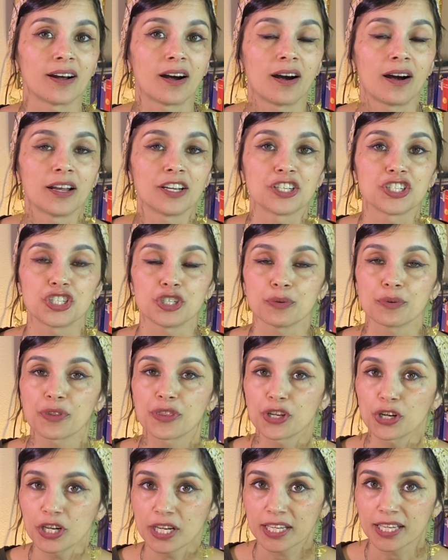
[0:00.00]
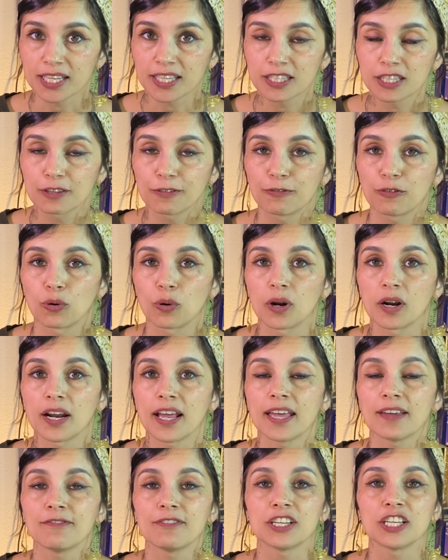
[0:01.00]
on June 30th for
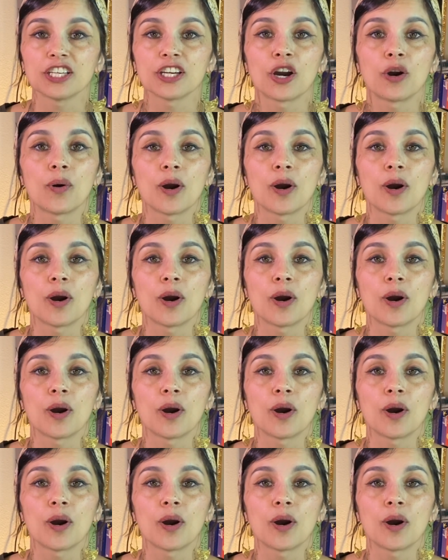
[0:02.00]
a video